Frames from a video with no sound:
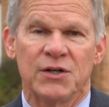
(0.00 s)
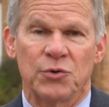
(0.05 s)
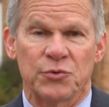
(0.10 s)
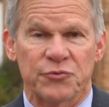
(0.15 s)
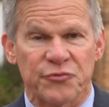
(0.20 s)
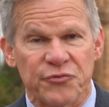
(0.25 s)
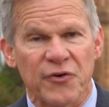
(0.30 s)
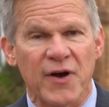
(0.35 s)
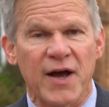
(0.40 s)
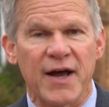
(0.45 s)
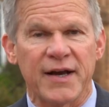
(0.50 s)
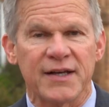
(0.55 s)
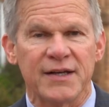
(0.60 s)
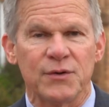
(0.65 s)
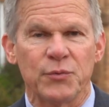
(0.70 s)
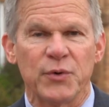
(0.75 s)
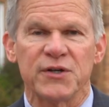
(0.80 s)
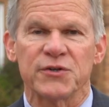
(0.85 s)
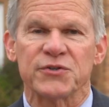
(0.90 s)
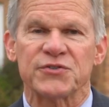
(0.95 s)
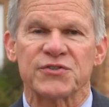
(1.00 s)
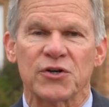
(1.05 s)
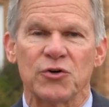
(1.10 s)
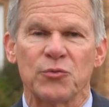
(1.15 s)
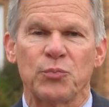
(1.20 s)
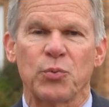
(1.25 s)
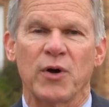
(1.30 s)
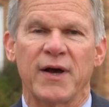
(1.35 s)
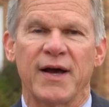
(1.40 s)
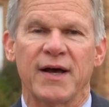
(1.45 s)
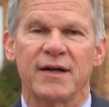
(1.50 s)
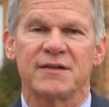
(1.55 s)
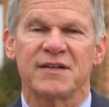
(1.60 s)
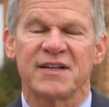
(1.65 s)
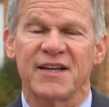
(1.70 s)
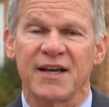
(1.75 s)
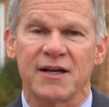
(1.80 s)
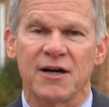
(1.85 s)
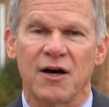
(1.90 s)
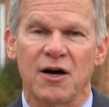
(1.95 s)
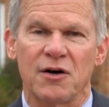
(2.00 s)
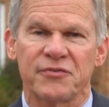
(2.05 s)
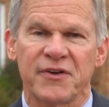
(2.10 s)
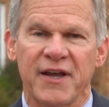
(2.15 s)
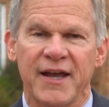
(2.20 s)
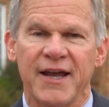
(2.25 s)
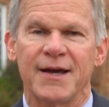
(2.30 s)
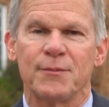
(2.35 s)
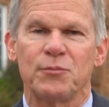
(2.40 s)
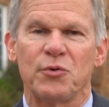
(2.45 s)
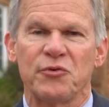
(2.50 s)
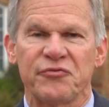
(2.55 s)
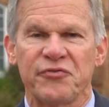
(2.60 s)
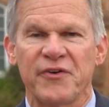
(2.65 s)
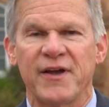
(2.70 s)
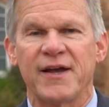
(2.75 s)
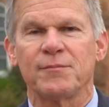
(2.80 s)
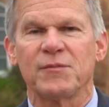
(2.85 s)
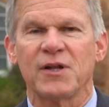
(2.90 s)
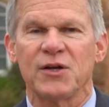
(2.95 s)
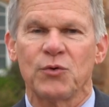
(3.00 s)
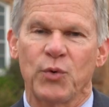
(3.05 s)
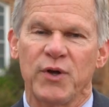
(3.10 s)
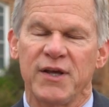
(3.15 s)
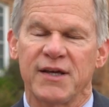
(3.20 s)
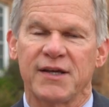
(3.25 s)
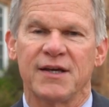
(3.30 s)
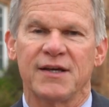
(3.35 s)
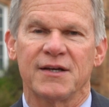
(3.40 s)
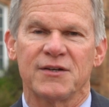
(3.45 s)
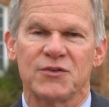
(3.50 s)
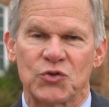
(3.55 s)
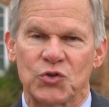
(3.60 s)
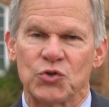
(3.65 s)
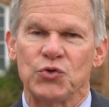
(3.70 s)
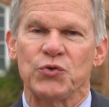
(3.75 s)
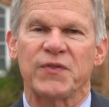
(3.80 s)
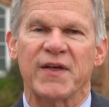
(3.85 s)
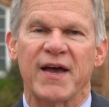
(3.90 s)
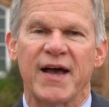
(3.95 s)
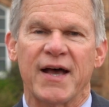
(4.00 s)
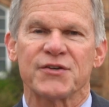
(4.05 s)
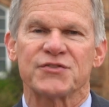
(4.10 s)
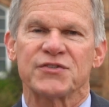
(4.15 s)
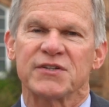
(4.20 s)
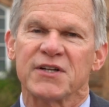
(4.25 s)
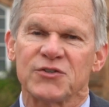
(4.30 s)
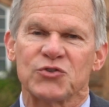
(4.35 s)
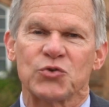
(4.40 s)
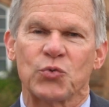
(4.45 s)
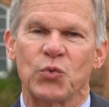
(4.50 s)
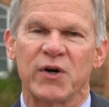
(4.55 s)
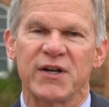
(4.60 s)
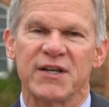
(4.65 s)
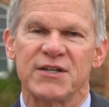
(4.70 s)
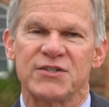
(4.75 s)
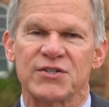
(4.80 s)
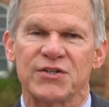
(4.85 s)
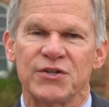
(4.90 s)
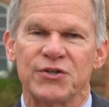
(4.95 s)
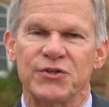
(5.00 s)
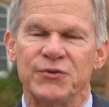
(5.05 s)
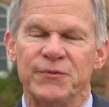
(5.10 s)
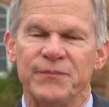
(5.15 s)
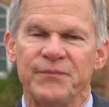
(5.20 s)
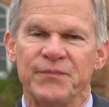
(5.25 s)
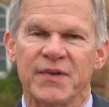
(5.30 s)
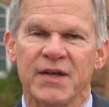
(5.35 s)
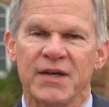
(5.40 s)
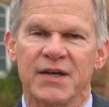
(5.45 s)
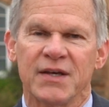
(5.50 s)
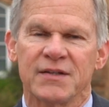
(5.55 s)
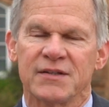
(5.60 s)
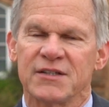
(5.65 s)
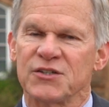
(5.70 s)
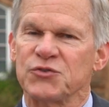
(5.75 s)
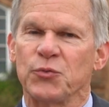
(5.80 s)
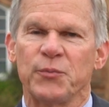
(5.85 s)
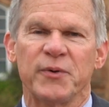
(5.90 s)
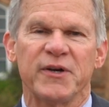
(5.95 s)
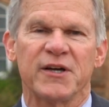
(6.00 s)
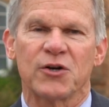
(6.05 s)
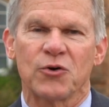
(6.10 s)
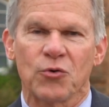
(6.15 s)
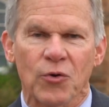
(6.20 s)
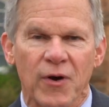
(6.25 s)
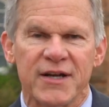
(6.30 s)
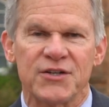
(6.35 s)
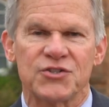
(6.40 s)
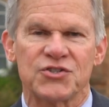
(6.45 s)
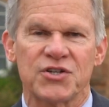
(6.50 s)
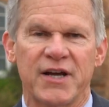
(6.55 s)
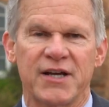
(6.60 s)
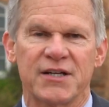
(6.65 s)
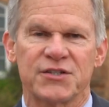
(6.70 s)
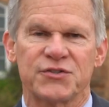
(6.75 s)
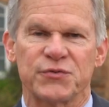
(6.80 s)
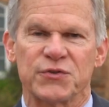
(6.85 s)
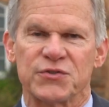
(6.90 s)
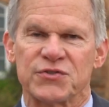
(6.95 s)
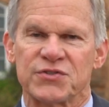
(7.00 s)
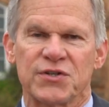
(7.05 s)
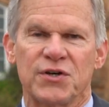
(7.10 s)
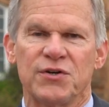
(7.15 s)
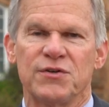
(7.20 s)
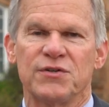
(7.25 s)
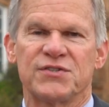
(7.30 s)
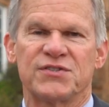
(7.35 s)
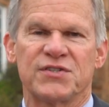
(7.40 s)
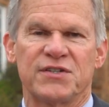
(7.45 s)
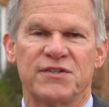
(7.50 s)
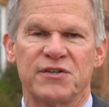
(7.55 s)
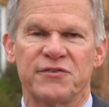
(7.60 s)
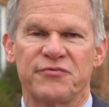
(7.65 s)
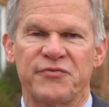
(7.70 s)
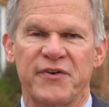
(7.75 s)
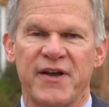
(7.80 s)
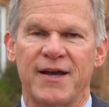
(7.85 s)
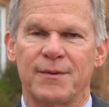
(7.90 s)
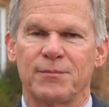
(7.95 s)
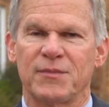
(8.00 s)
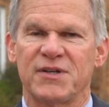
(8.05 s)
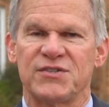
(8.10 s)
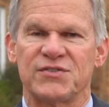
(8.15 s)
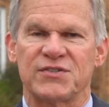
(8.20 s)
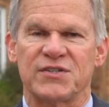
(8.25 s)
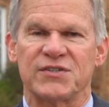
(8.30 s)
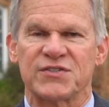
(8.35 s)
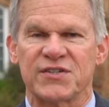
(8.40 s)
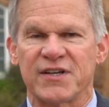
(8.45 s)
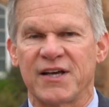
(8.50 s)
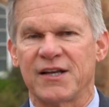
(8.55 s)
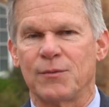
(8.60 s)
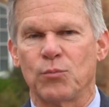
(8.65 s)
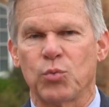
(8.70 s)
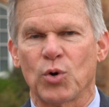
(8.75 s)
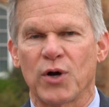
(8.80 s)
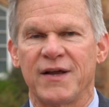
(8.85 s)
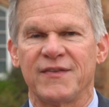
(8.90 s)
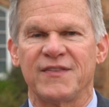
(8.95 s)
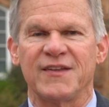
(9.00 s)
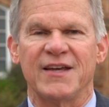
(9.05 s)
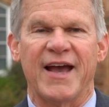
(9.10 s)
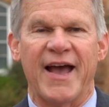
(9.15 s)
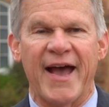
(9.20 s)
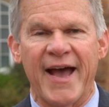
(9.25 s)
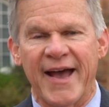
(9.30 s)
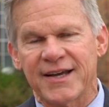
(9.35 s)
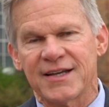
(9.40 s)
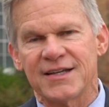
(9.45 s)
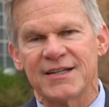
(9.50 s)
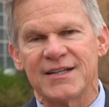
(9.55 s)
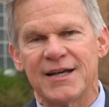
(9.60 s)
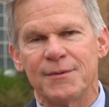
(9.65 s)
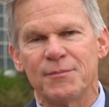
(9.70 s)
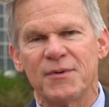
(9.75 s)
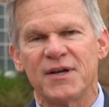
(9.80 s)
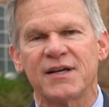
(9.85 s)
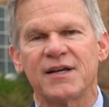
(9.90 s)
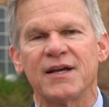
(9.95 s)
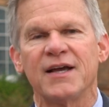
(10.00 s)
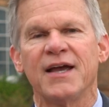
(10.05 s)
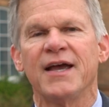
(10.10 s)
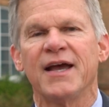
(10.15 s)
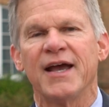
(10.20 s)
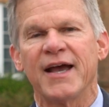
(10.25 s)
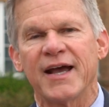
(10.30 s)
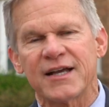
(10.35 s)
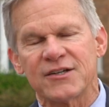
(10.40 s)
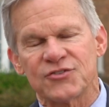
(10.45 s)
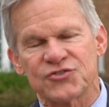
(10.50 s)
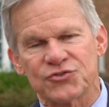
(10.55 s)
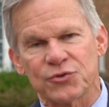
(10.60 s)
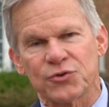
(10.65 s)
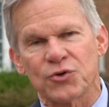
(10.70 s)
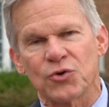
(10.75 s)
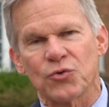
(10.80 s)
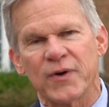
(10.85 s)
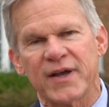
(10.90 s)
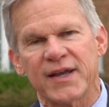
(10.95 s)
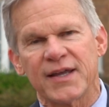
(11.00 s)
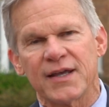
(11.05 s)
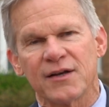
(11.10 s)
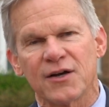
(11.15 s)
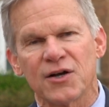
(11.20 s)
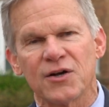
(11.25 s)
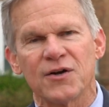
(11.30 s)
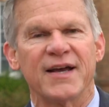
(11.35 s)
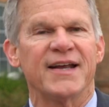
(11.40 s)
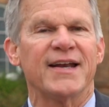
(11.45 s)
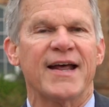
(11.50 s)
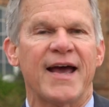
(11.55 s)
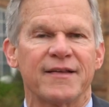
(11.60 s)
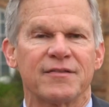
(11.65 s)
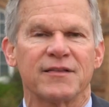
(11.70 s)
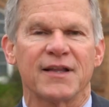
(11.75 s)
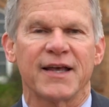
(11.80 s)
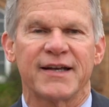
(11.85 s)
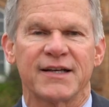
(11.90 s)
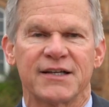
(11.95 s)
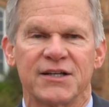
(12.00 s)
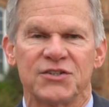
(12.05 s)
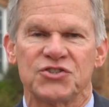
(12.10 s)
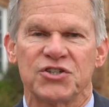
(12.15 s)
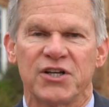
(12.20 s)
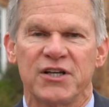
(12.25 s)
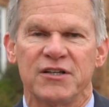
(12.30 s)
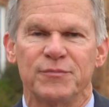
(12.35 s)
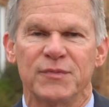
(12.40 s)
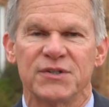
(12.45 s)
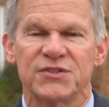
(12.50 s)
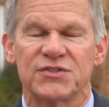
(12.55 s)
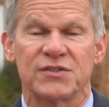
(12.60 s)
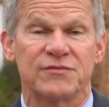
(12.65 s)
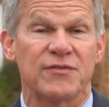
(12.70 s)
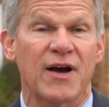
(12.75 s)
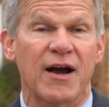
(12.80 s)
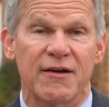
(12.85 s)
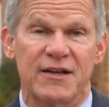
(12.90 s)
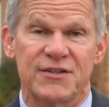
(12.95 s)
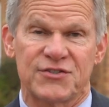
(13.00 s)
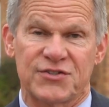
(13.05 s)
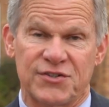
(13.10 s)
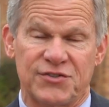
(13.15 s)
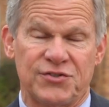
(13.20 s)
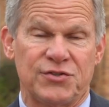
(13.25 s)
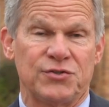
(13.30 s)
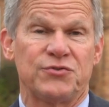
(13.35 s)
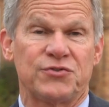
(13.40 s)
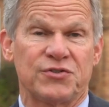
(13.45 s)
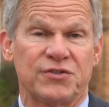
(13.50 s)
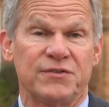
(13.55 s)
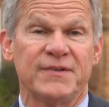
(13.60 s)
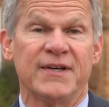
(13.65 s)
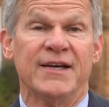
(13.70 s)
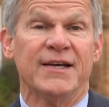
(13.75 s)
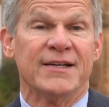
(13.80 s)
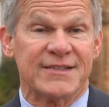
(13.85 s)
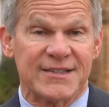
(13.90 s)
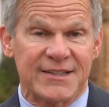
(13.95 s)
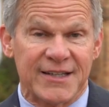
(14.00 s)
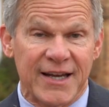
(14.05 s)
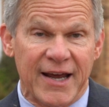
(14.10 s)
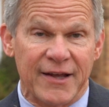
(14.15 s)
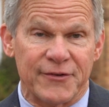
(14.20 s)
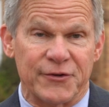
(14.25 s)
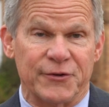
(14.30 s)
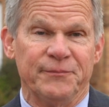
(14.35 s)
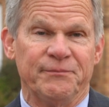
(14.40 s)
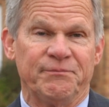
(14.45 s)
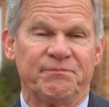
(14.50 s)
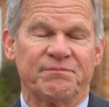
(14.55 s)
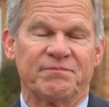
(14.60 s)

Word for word: On Friday, we are so proud to kick off Campbell Family Weekend 2022. This will be a great chance for students and their families to celebrate the academic, extracurricular, and athletic achievements of our institution together.